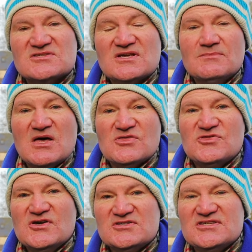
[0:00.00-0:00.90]
some
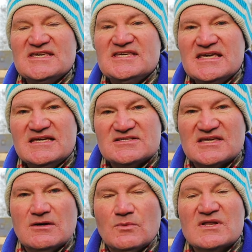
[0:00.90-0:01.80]
30 years
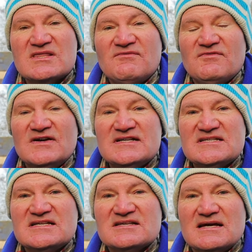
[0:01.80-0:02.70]
ago, one of the
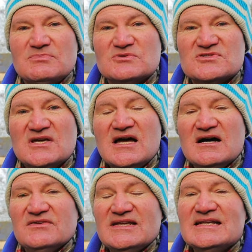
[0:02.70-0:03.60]
finest examples
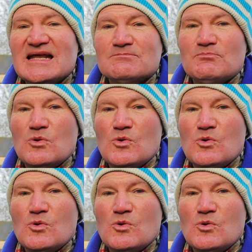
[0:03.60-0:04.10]
of an inland